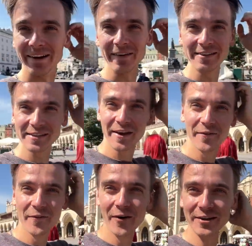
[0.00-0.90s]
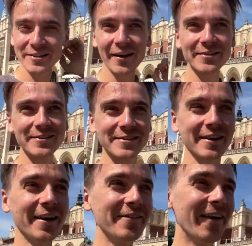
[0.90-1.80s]
about to say, I wish that was in
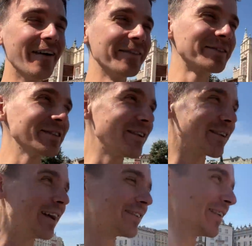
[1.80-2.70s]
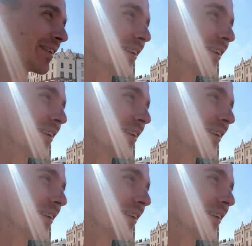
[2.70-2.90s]
slow-mo, and I'm so glad Doc